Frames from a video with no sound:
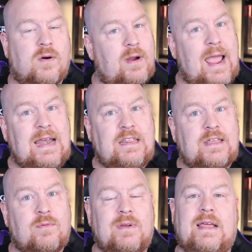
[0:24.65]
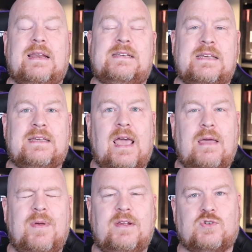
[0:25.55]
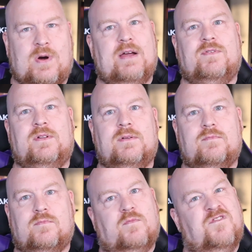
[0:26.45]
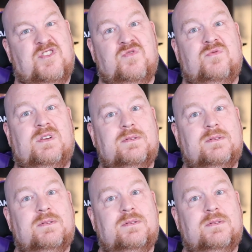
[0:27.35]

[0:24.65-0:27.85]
anything related to gaming, travel, food.